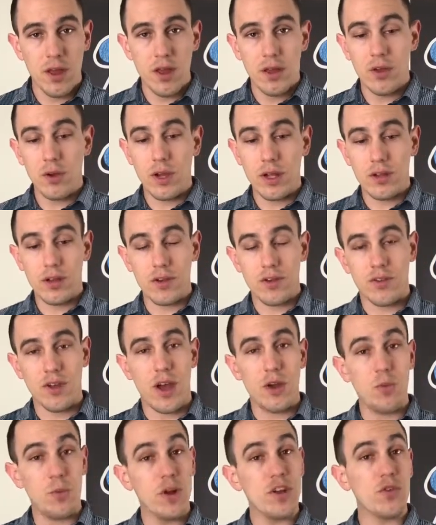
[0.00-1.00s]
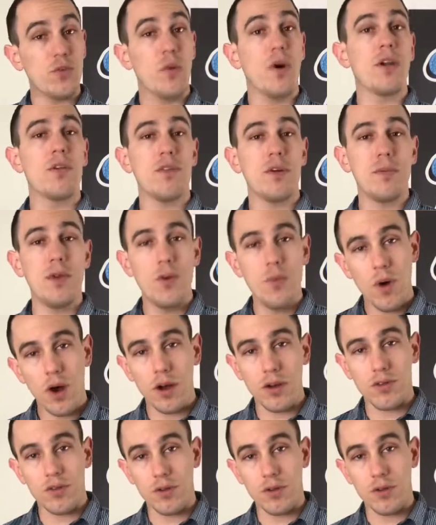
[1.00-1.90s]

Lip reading: you get to decide which one of them you want.